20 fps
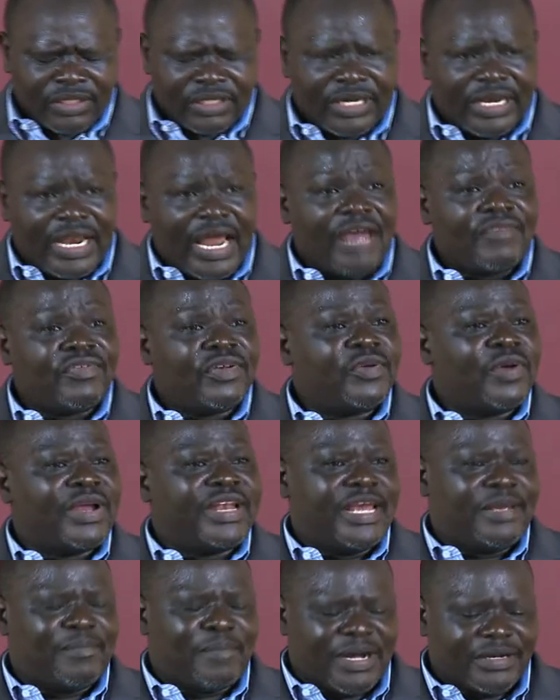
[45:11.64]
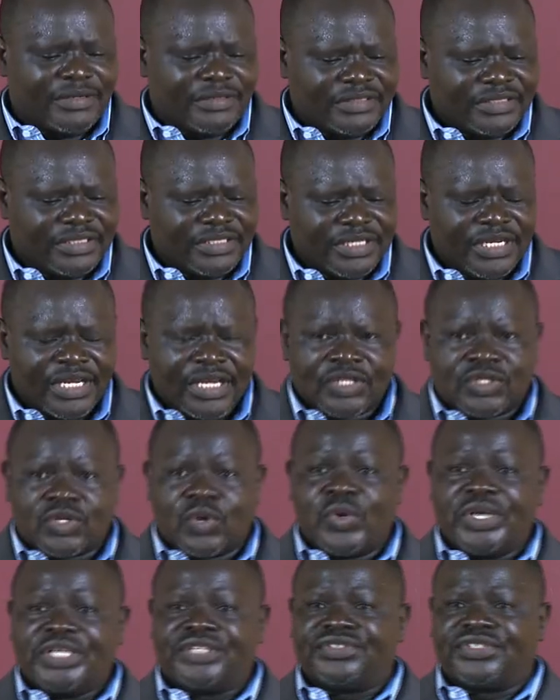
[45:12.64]
loving your neighbor. So
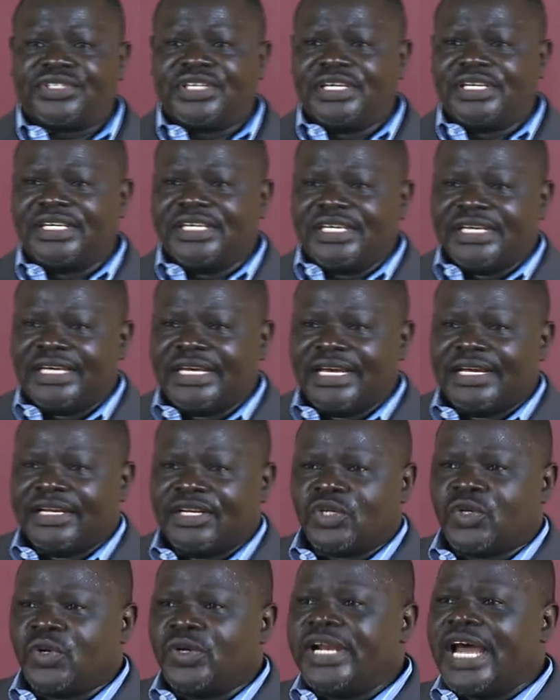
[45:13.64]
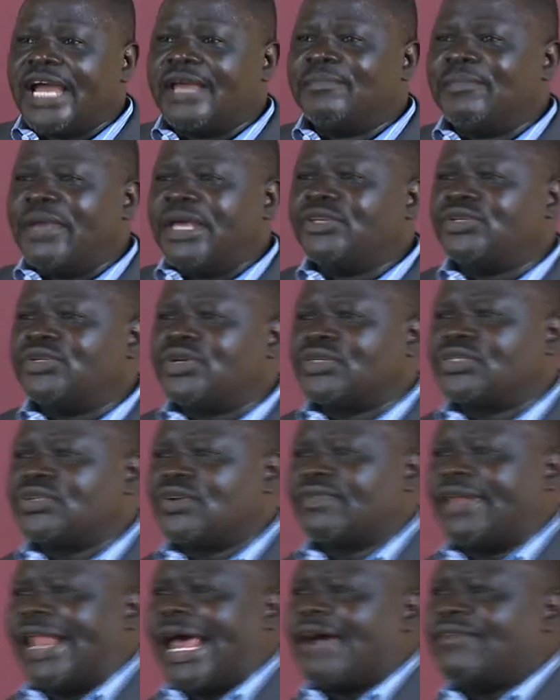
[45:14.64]
we see two dimensions
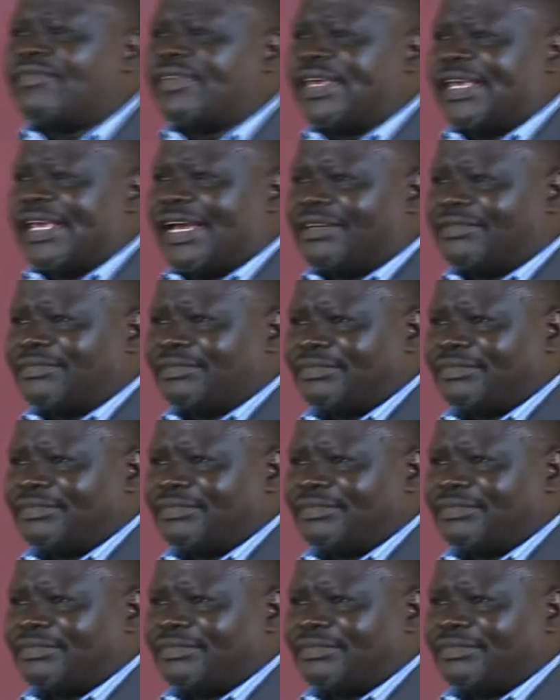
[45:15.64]
of love here.